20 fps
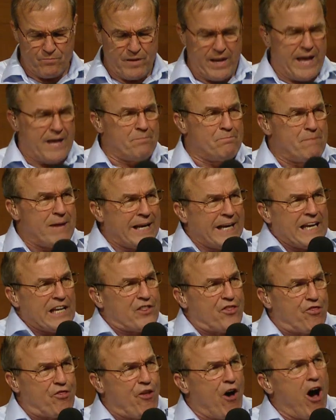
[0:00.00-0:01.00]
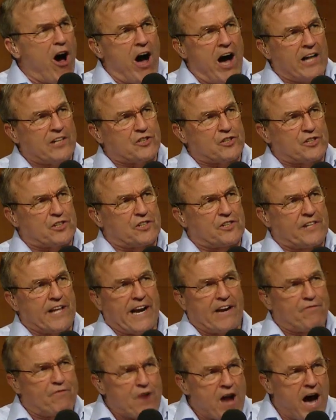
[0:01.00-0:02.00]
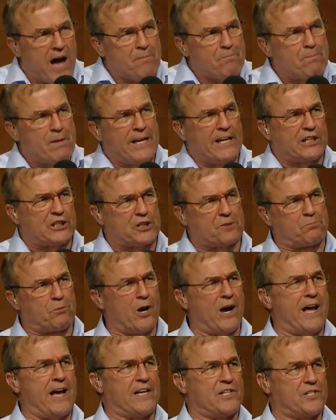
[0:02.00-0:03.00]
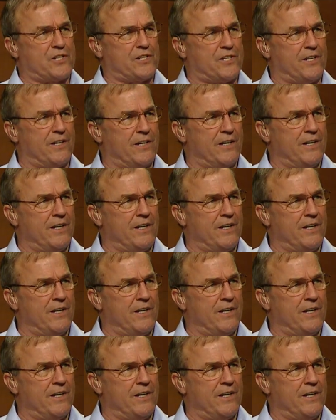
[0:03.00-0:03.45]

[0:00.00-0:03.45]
and many thoughts that have not been expressed,